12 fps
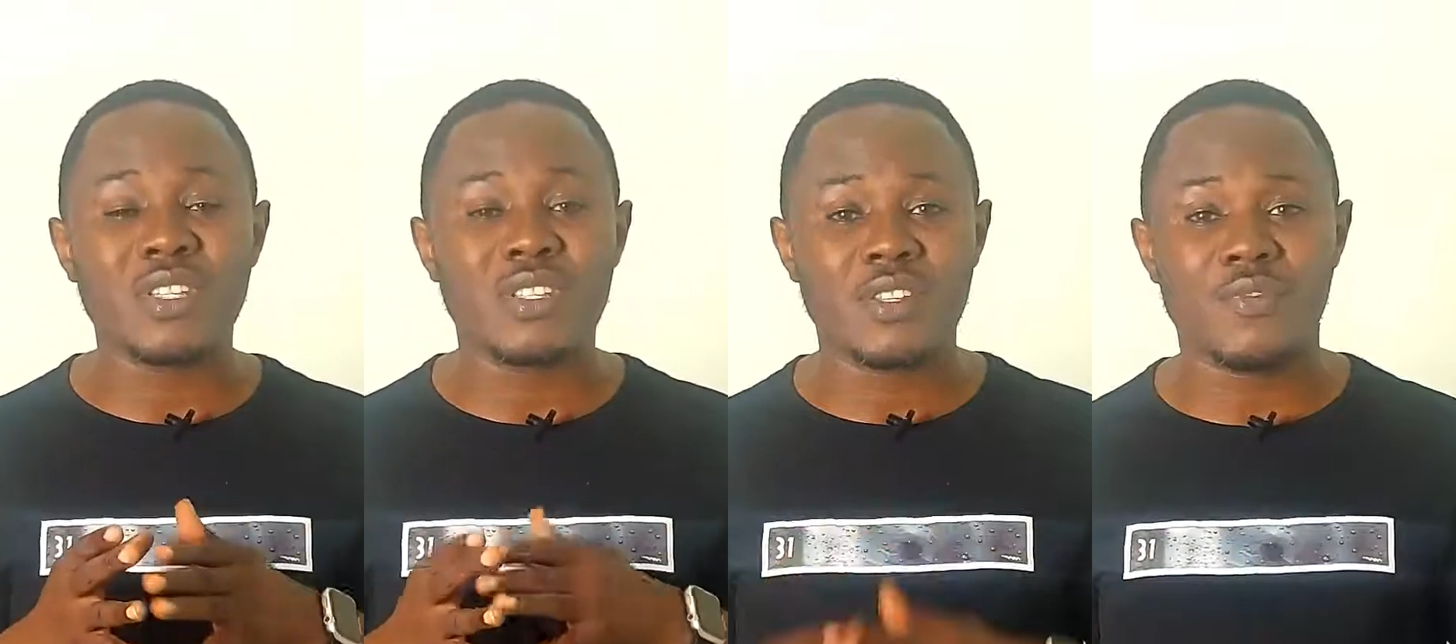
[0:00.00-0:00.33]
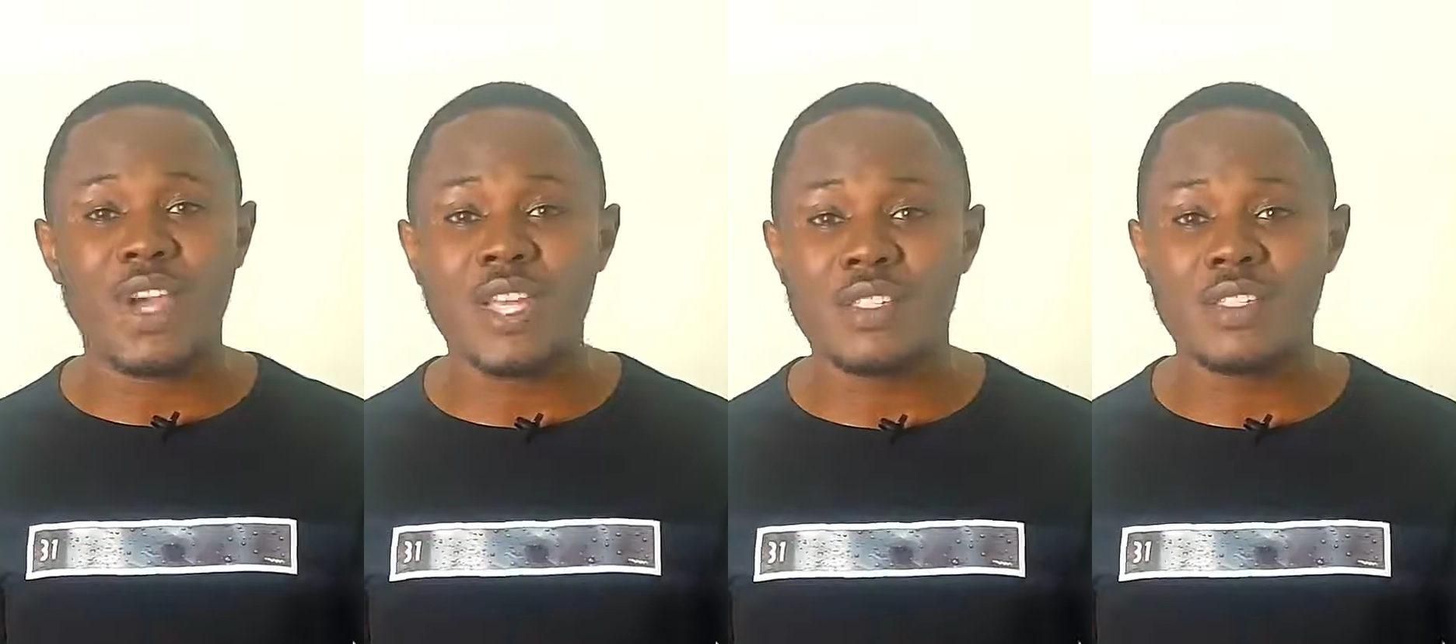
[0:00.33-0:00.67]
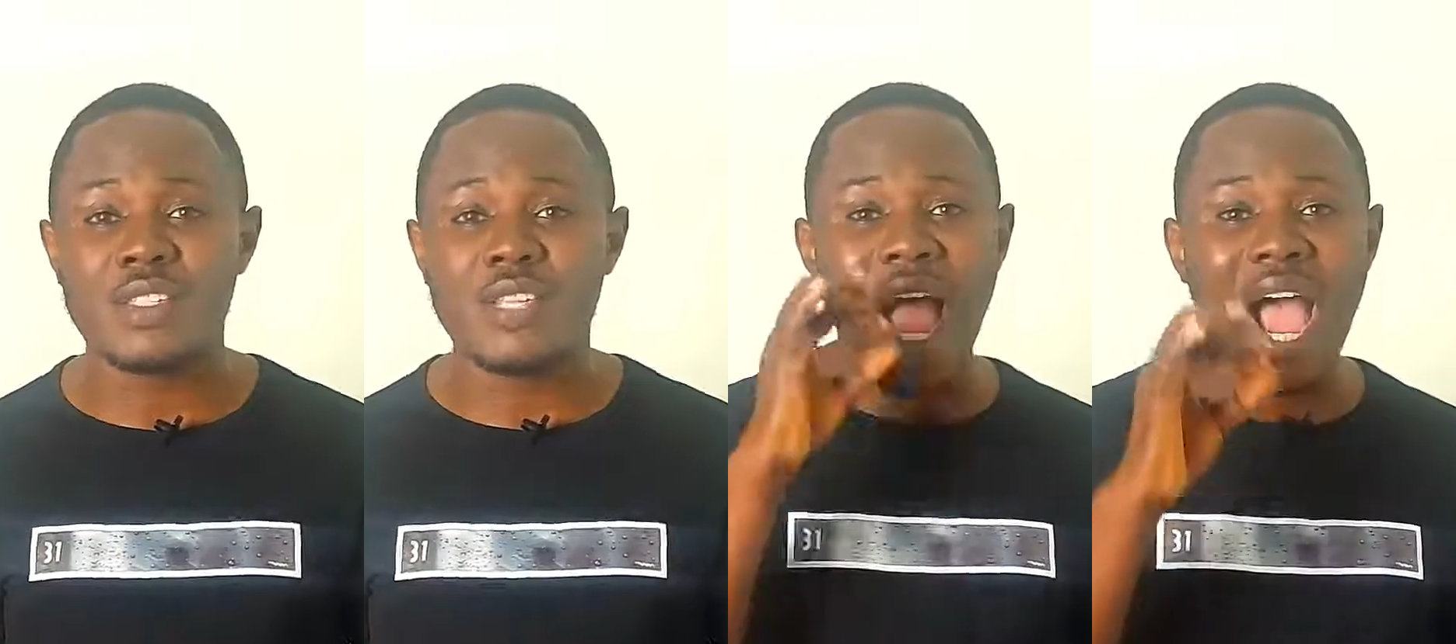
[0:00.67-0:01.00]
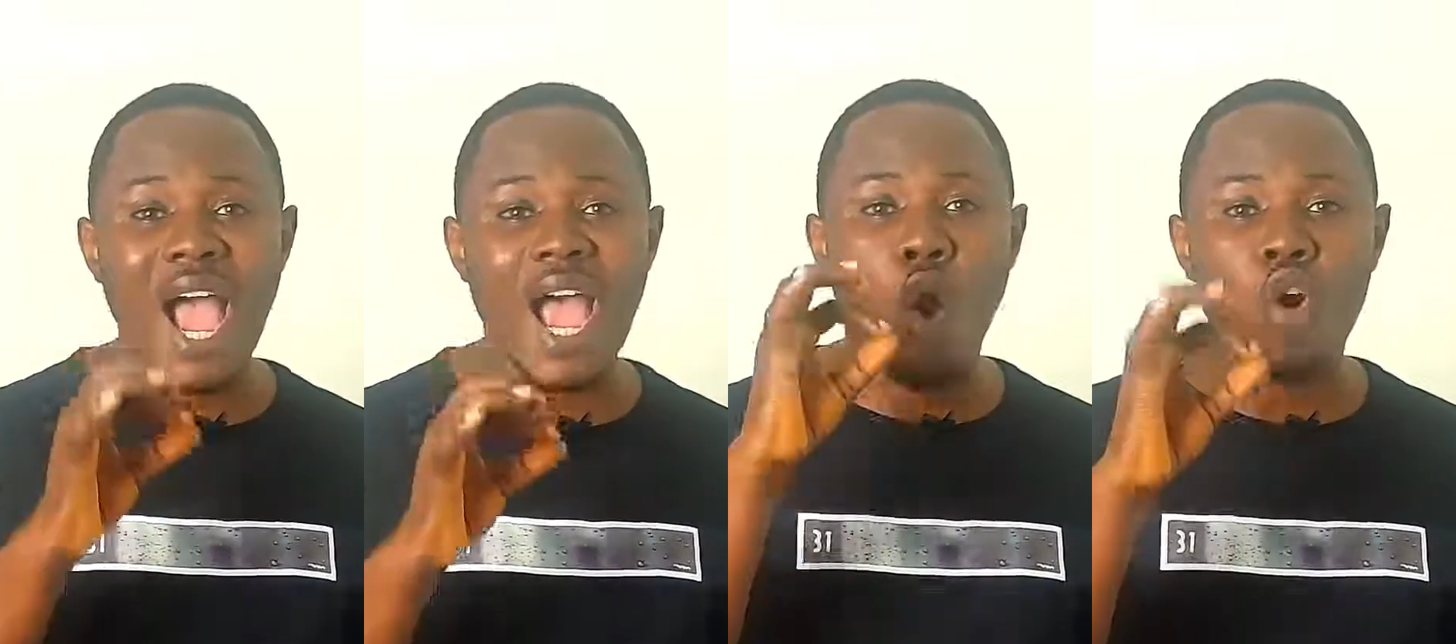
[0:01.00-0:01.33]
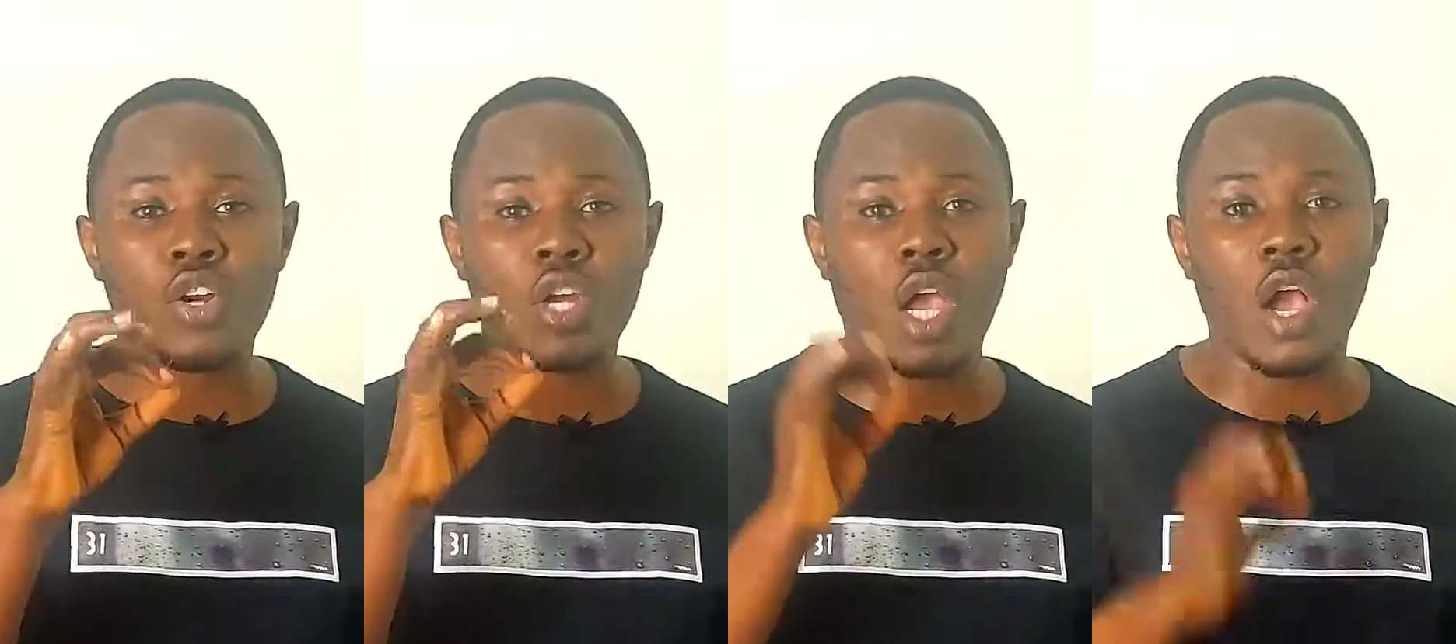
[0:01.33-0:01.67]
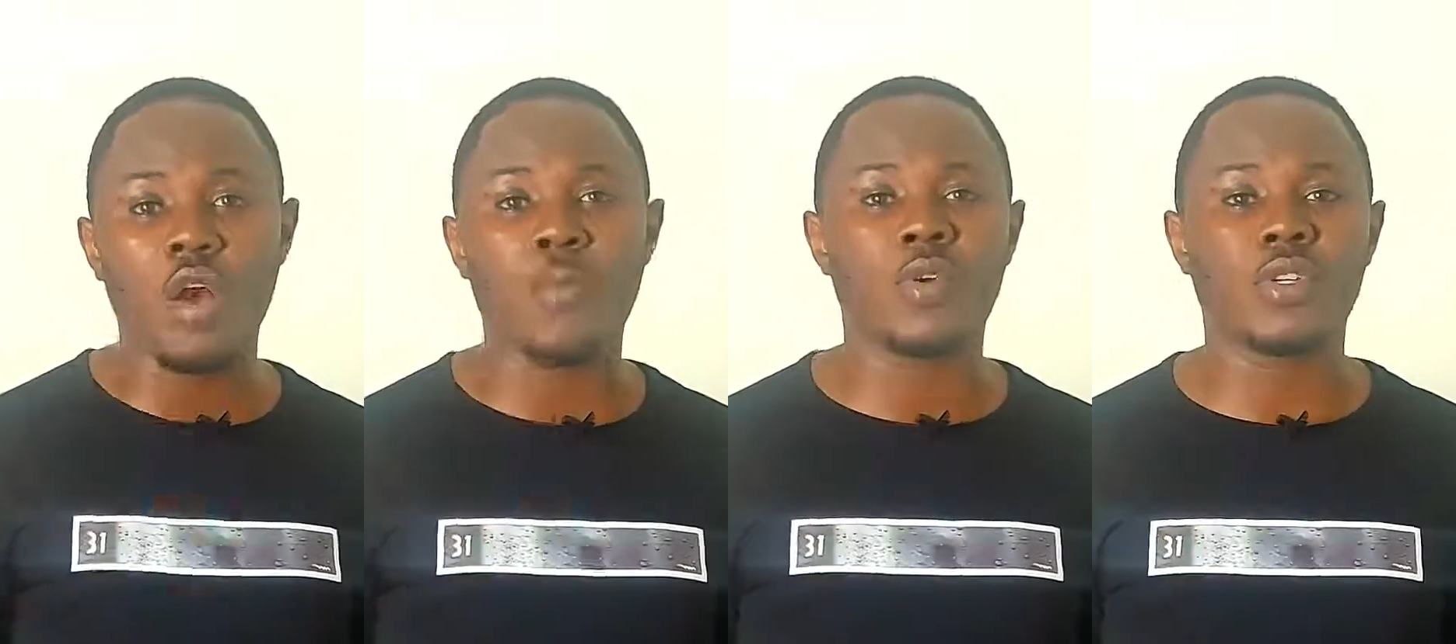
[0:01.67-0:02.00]
these devices are
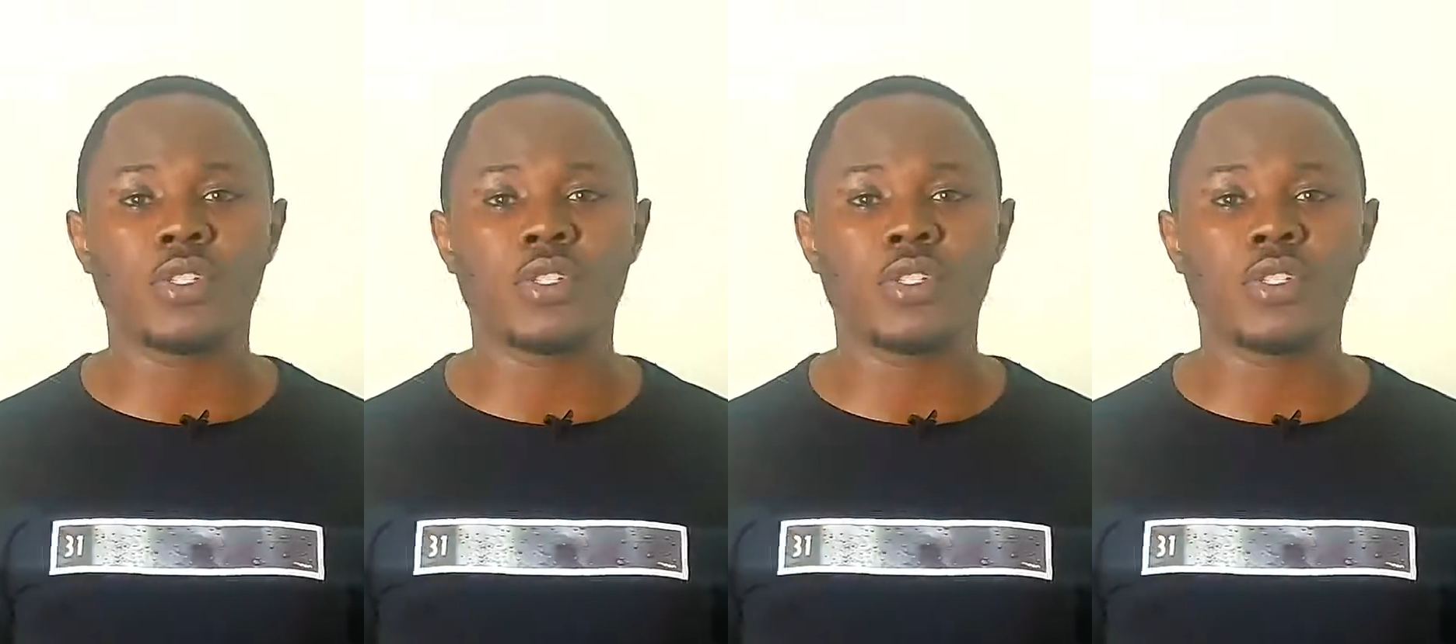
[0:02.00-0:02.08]
uncommon.